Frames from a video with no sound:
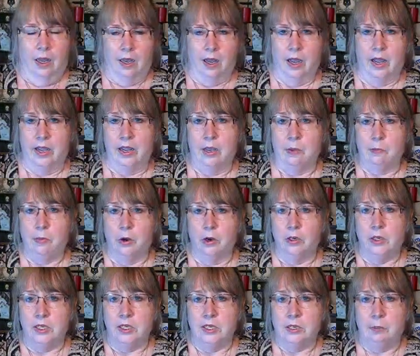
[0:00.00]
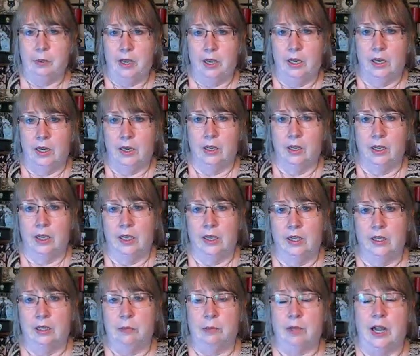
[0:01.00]
I am participating
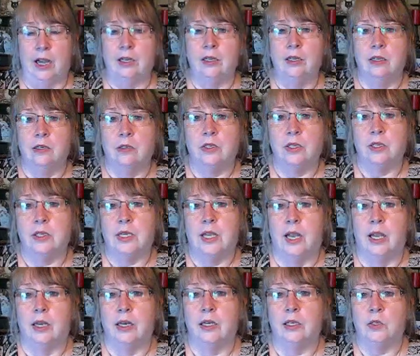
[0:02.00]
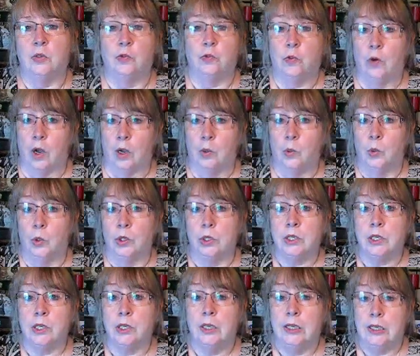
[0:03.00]
in the Black Needle Society's
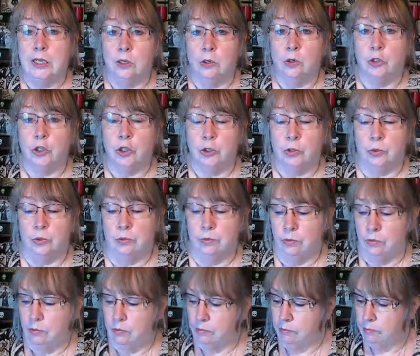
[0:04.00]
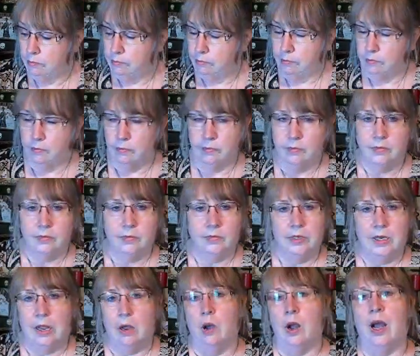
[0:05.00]
Frogwarts Year 2.
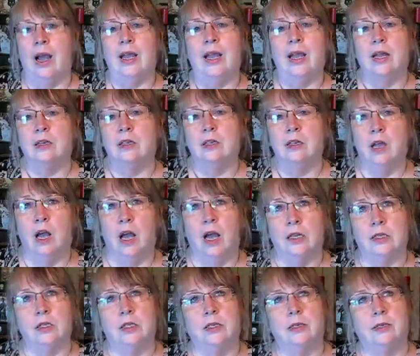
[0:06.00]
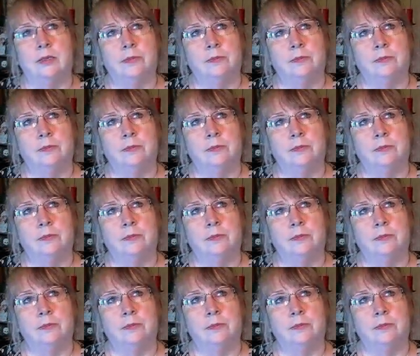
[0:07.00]
Now, I had not